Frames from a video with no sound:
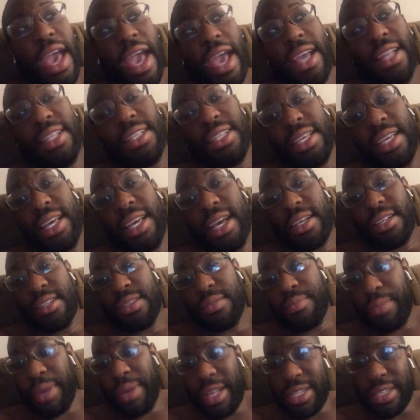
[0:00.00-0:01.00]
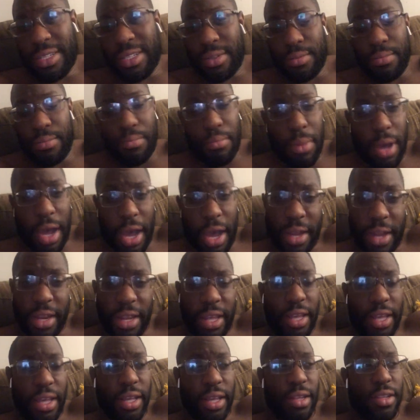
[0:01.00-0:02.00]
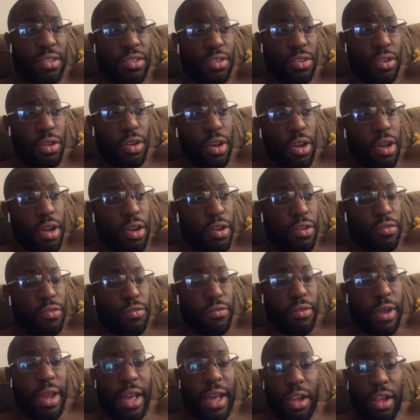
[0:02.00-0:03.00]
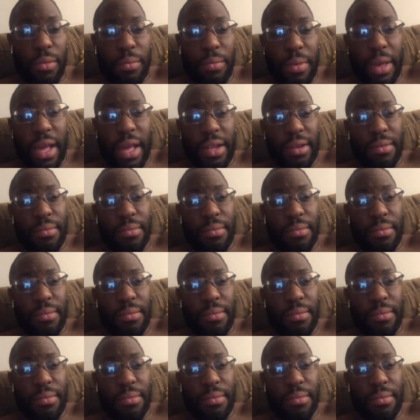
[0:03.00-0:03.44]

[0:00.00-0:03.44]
ATS meets my needs. Rail met